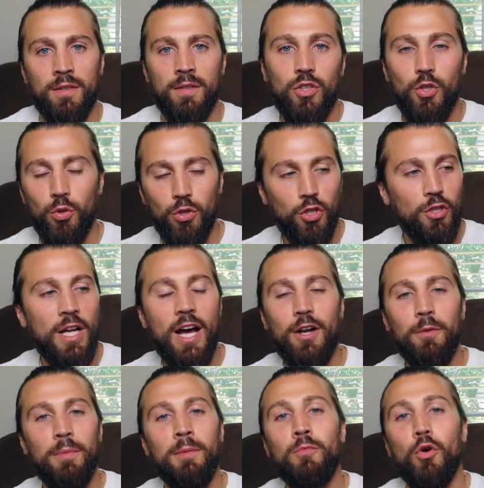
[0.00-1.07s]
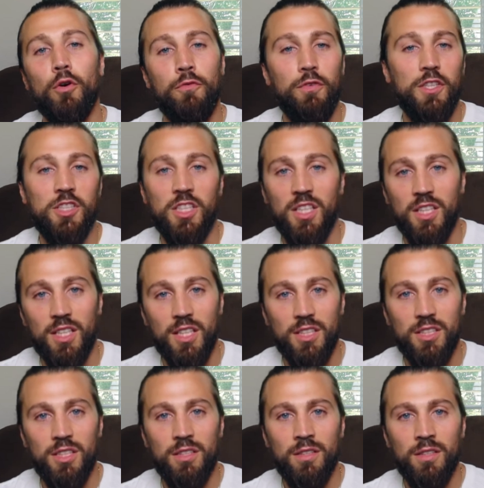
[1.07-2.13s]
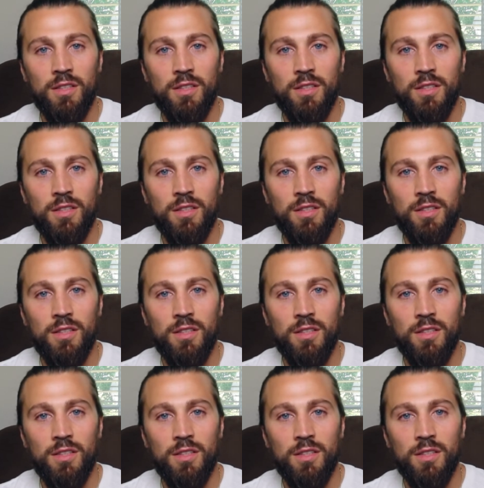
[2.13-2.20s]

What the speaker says: You'll learn how to be more efficient in the kitchen.